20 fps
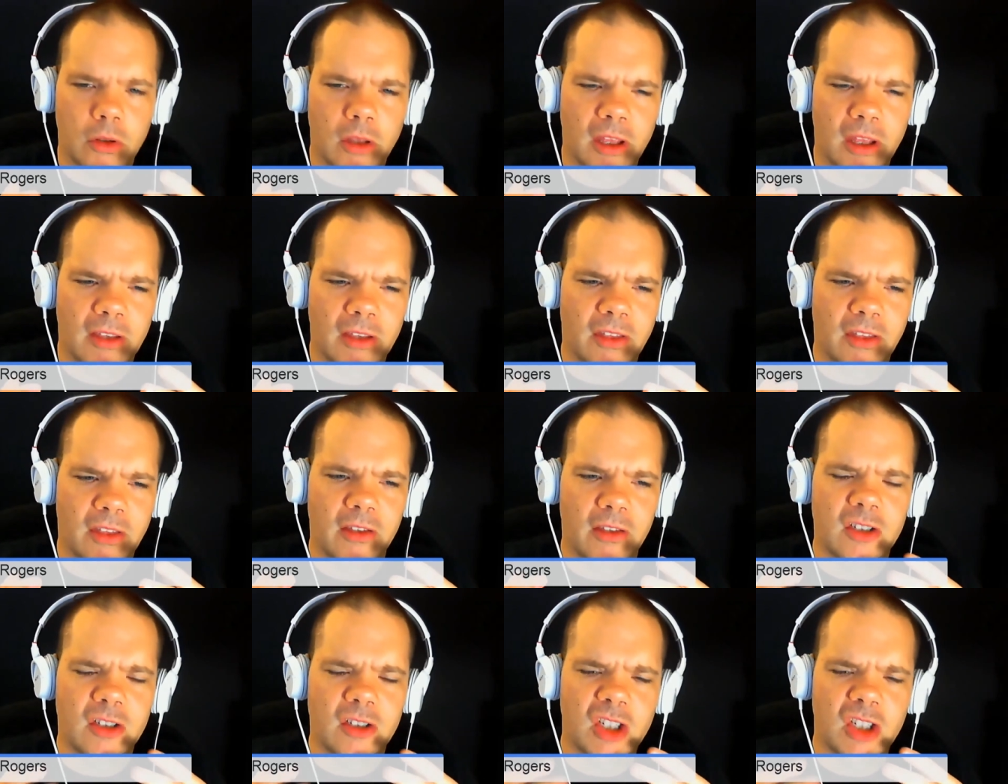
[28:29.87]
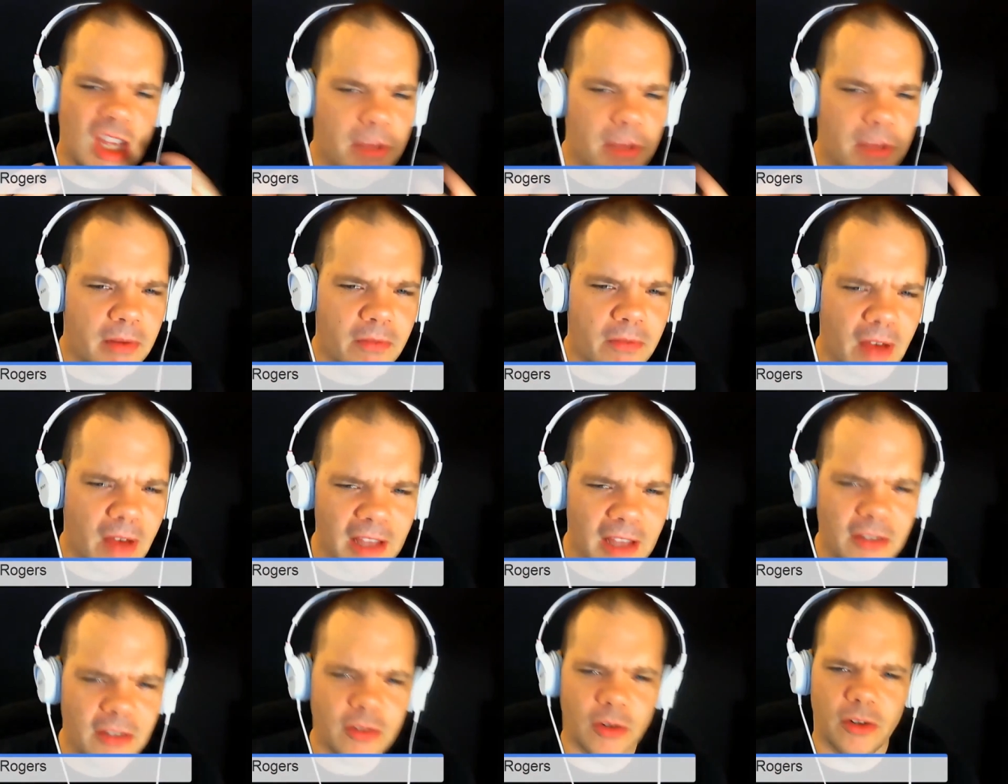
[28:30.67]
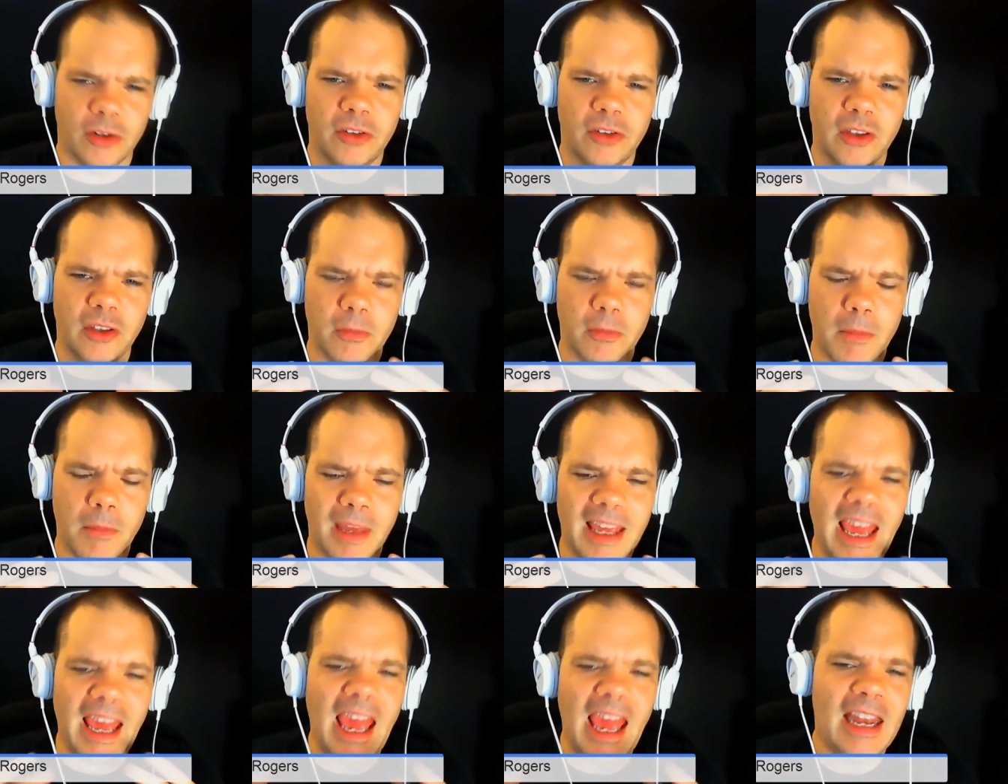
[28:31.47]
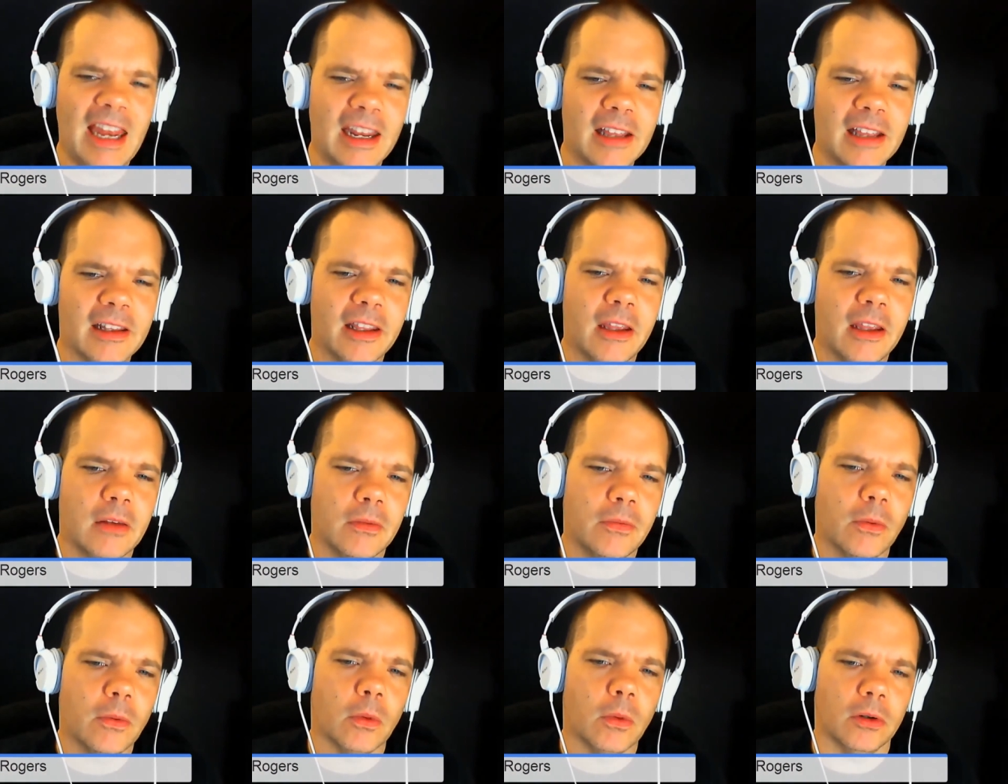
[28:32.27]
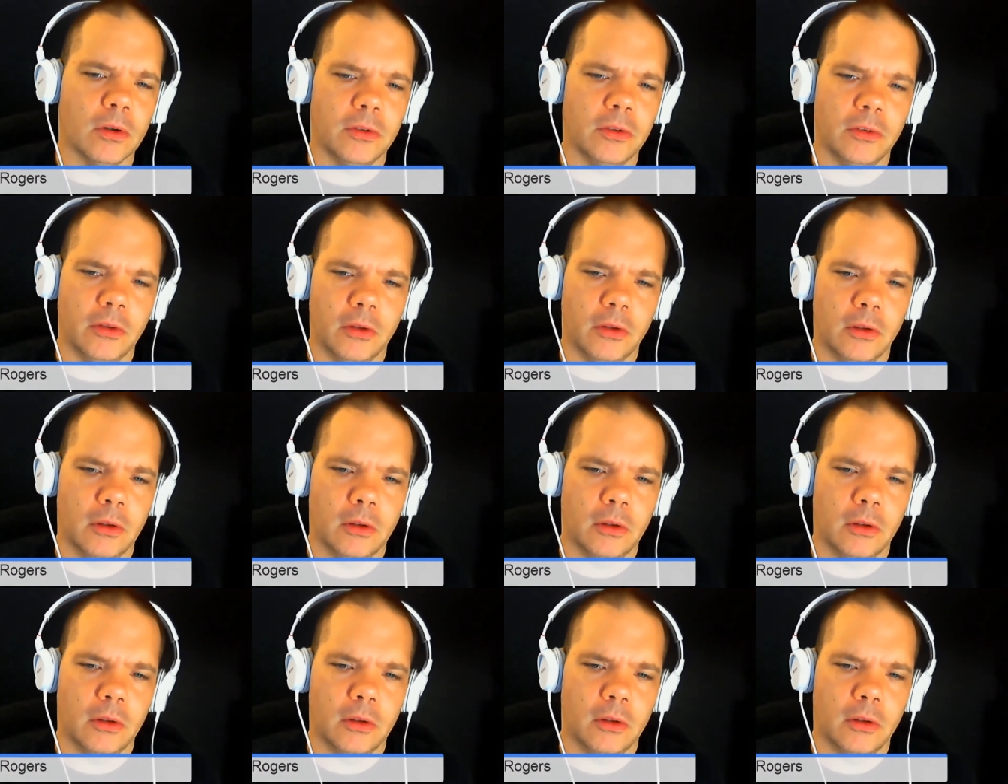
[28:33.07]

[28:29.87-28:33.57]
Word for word: is this GM advice or is this mechanically enforced?